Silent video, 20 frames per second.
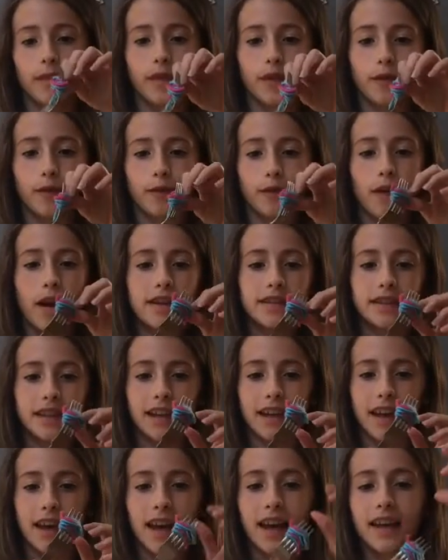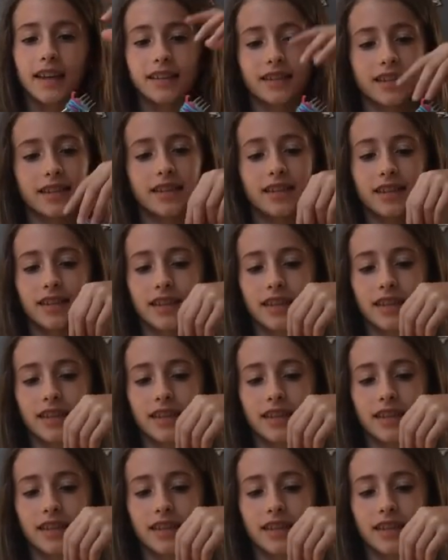threading it